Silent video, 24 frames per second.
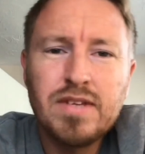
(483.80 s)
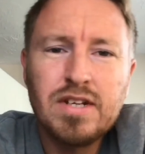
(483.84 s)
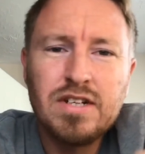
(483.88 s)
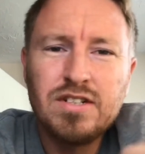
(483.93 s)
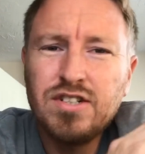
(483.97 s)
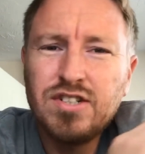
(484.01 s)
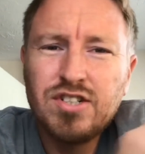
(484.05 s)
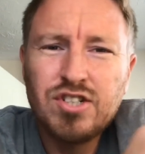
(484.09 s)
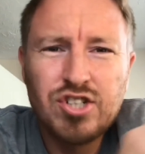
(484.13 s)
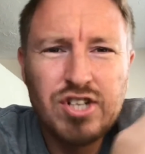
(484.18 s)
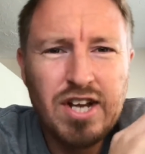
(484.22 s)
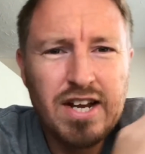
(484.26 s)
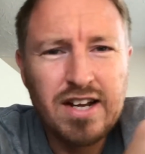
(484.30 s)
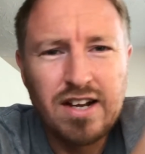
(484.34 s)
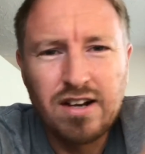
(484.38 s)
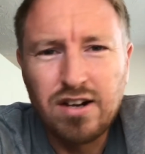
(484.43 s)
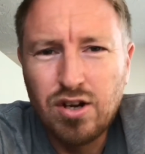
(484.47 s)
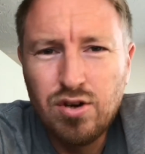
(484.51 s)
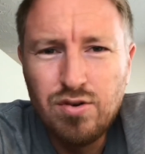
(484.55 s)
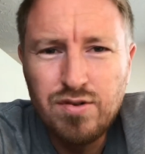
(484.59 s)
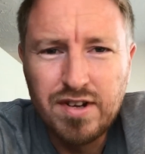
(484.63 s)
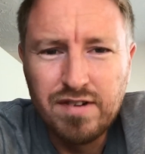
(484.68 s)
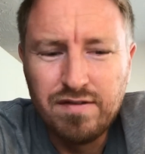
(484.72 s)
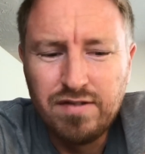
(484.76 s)
just check
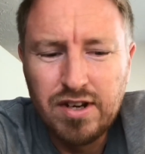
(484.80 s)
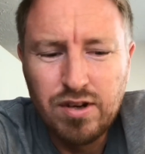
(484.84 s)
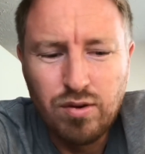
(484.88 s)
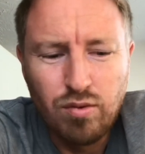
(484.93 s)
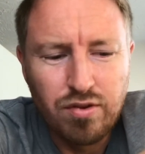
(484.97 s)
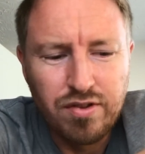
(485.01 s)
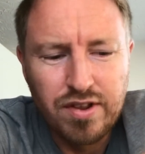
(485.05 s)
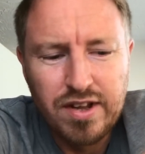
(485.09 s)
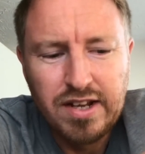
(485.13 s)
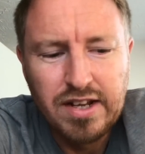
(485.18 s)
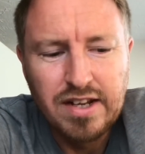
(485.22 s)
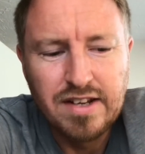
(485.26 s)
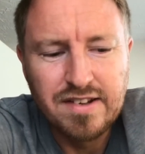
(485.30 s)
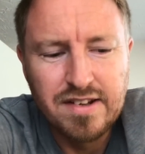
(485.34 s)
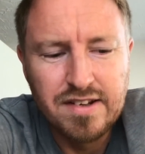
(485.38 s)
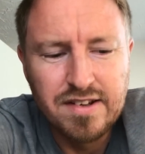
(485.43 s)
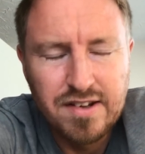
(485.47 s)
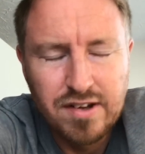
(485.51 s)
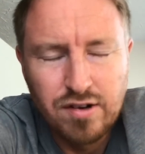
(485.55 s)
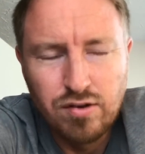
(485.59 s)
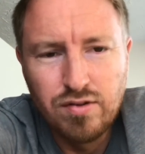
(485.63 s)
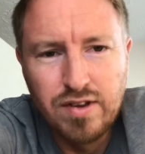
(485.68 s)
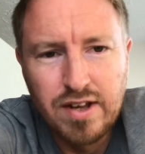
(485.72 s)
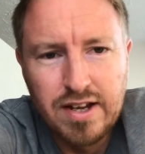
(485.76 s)
loads of little things
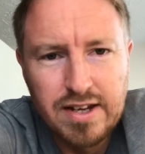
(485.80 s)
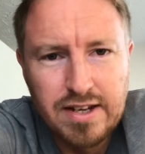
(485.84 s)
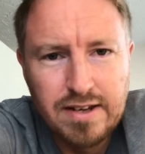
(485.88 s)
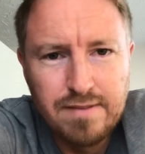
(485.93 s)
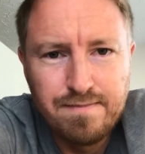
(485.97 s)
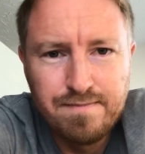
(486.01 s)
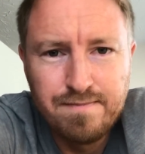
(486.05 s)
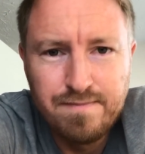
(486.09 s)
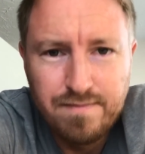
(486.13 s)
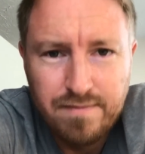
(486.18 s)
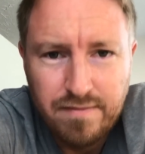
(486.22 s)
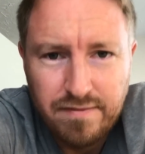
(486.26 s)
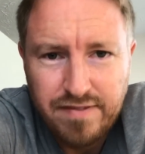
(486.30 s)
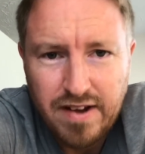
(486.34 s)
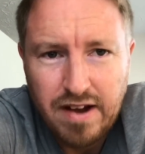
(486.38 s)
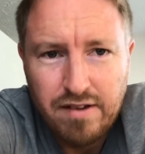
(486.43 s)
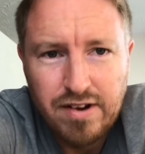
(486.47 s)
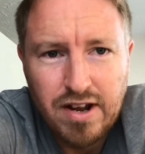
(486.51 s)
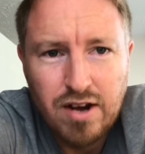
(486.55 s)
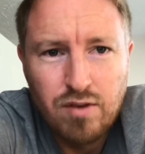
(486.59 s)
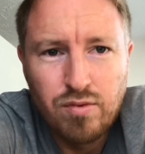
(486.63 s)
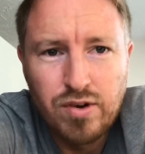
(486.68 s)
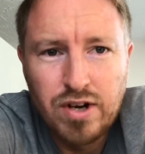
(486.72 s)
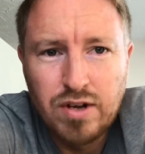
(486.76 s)
until they
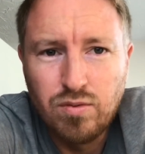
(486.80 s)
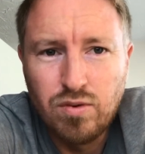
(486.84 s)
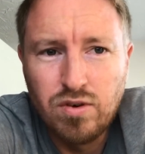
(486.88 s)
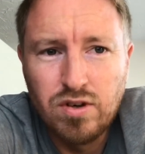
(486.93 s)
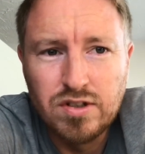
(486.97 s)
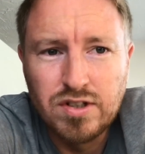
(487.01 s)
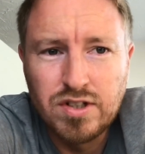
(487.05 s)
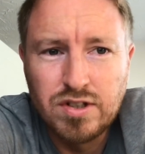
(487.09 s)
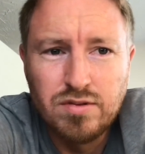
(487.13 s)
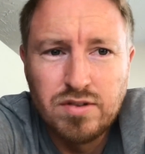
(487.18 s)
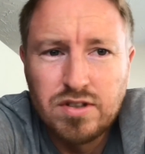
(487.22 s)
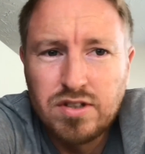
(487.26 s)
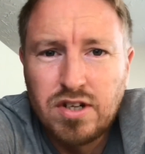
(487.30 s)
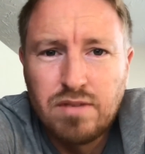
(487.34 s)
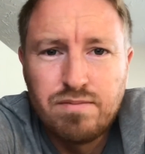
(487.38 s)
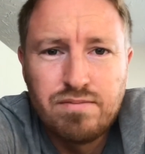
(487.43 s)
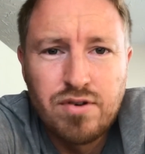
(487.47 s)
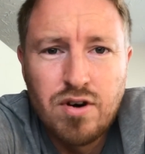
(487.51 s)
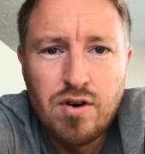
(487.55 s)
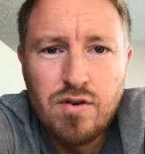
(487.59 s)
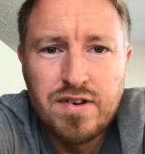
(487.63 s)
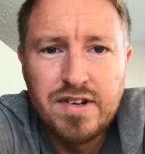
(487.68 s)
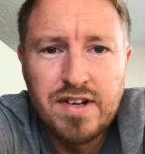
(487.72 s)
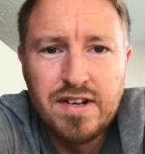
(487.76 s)
found out what it was. It was like a
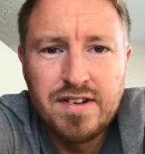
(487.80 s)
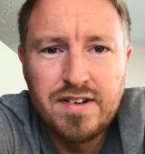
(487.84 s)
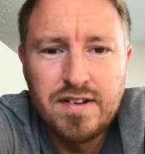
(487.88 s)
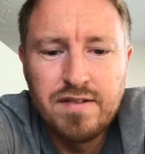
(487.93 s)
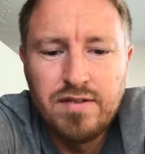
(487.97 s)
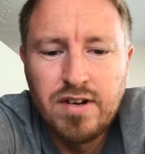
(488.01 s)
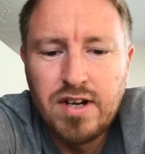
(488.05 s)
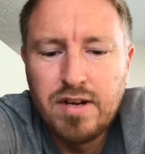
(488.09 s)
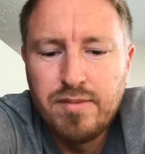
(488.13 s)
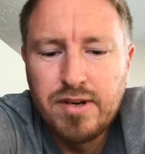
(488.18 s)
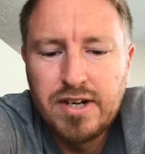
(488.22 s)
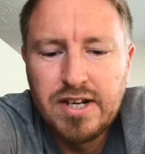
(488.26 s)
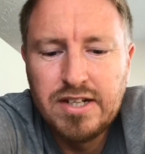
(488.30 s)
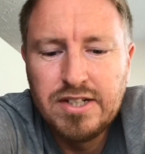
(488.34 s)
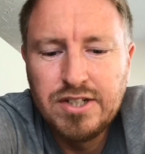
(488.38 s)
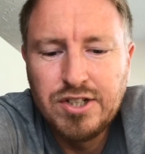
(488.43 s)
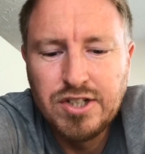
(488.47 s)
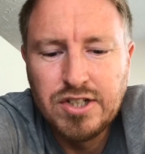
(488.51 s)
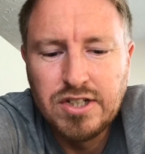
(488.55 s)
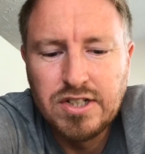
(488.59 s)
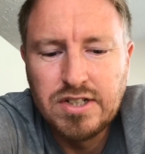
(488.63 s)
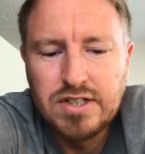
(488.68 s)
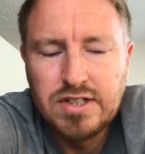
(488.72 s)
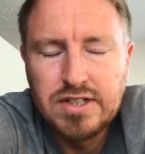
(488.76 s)
process of
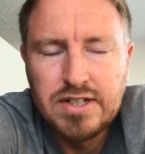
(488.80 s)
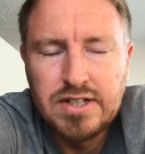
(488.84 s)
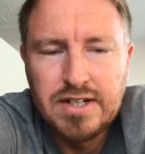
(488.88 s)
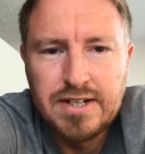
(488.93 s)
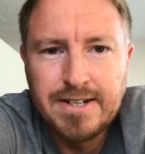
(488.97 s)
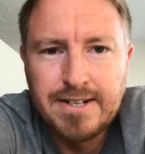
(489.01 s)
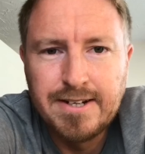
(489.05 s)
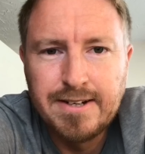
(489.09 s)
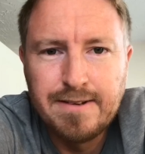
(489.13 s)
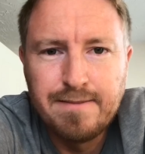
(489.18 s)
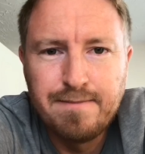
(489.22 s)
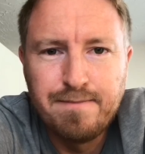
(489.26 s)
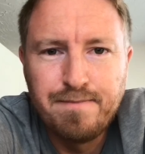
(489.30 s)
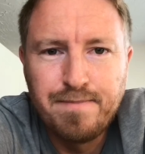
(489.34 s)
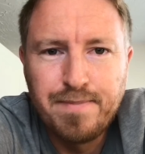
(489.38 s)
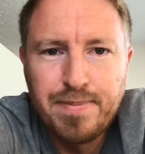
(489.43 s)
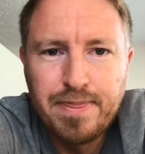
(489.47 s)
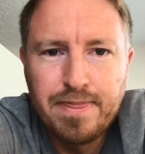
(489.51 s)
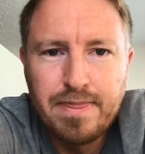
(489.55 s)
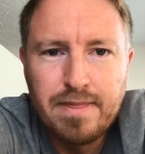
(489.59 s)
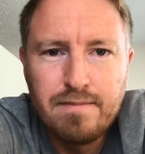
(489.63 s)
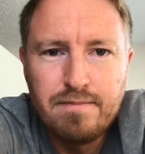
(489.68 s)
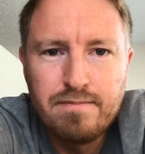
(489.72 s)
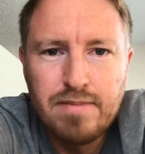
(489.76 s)
elimination,
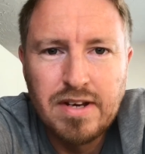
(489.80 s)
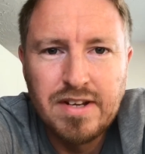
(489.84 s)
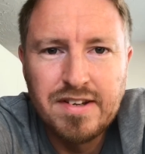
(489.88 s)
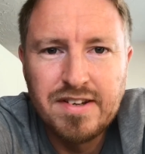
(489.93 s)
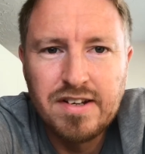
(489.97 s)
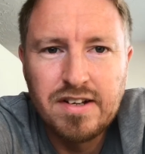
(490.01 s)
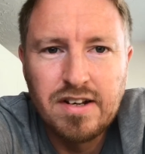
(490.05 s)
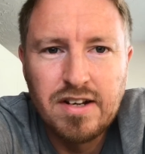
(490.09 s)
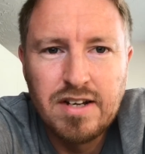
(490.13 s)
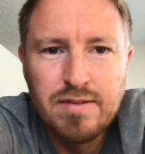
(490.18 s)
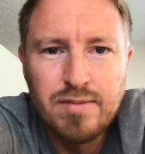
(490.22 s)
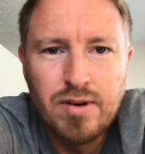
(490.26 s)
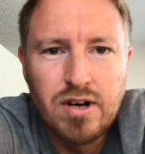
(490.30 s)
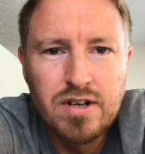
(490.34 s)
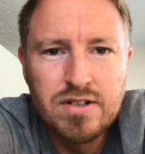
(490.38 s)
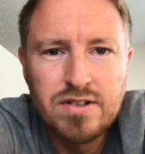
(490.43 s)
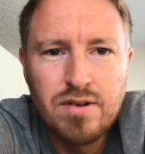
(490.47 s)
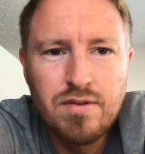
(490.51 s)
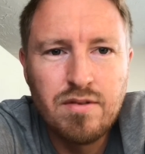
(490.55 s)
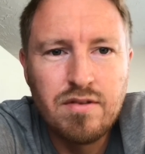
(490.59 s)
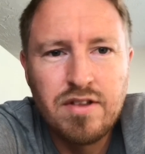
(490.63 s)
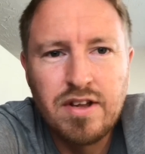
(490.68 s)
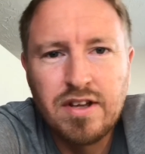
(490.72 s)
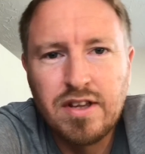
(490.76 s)
basically. But I
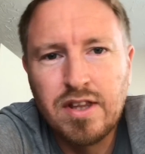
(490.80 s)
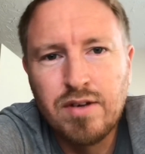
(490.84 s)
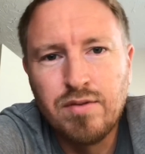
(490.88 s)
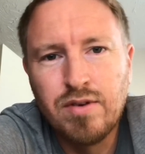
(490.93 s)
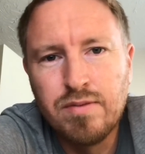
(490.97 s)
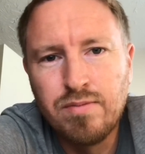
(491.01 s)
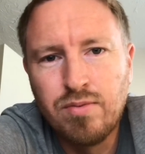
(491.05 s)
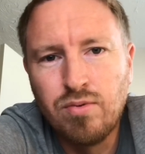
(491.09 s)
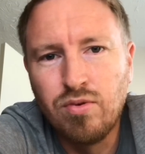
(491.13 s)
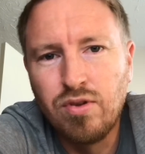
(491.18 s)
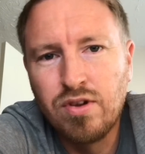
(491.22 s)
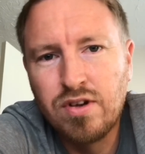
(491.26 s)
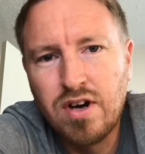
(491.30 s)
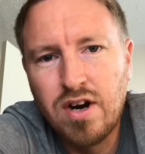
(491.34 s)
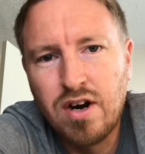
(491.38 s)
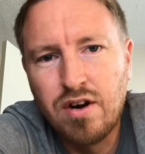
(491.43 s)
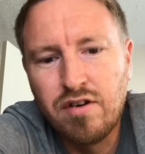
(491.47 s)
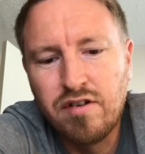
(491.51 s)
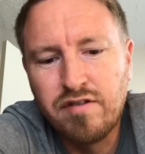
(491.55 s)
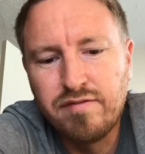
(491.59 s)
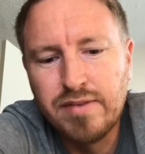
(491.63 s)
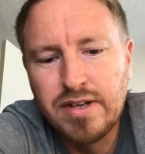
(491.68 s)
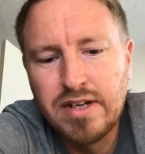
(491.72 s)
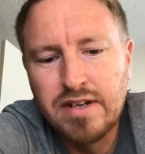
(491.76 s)
don't think they would have bought the car
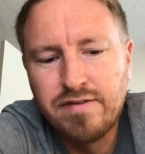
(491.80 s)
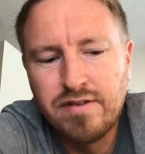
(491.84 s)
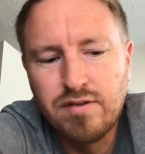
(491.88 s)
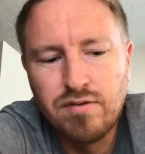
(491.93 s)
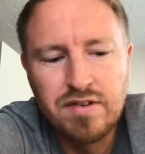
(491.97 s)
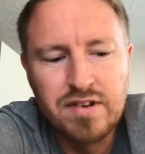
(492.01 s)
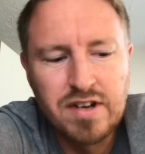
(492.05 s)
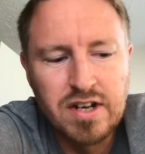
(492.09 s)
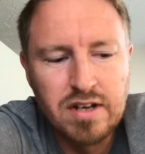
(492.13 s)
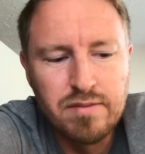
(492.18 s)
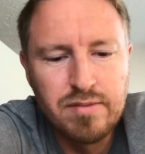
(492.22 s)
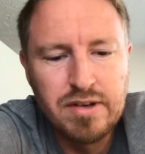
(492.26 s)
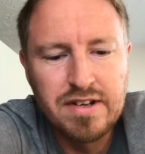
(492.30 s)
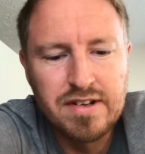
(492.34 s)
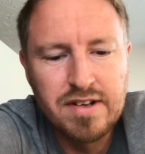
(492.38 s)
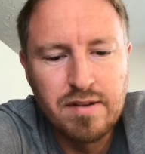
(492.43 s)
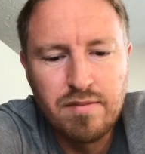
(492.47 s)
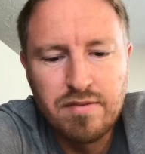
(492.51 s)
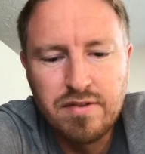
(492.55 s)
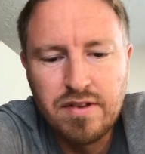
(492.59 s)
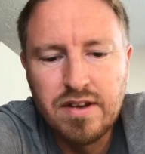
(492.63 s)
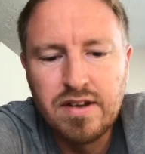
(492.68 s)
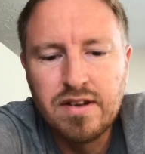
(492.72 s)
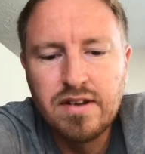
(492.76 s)
off me if it was going to be
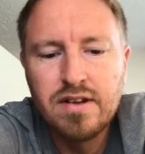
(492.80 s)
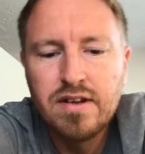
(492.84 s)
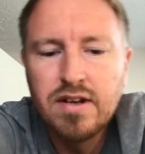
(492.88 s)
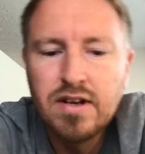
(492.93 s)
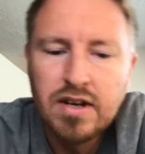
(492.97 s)
something